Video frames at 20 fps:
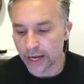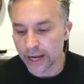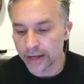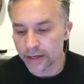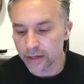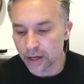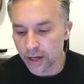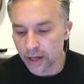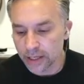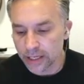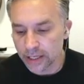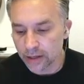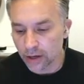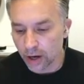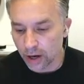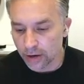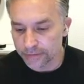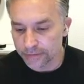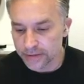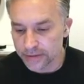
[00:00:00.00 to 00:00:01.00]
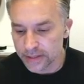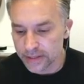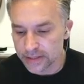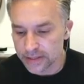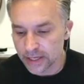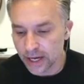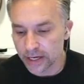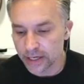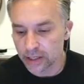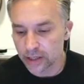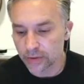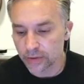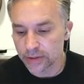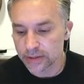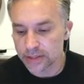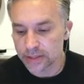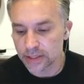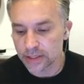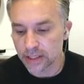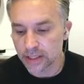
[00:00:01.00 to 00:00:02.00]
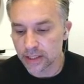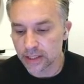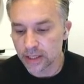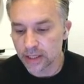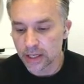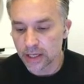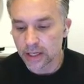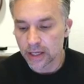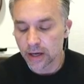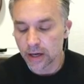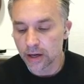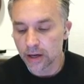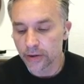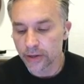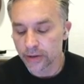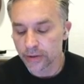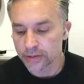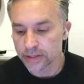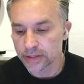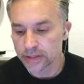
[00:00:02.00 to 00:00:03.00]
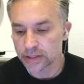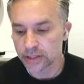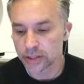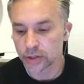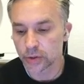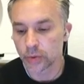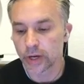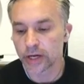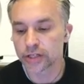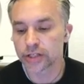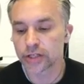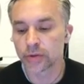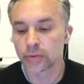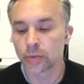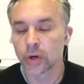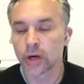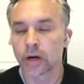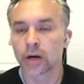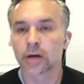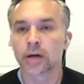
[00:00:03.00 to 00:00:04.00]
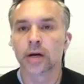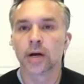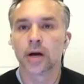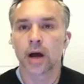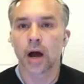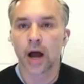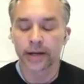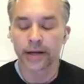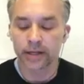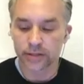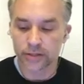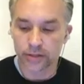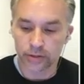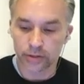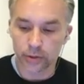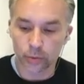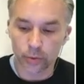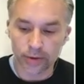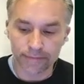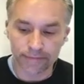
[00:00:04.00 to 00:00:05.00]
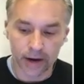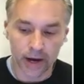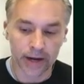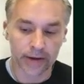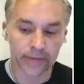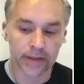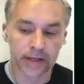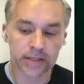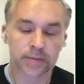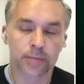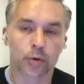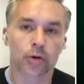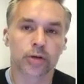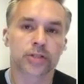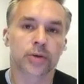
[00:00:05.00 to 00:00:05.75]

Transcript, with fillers: And again, off to the side, you can see, oh, here's a situation where I can start to refine this more.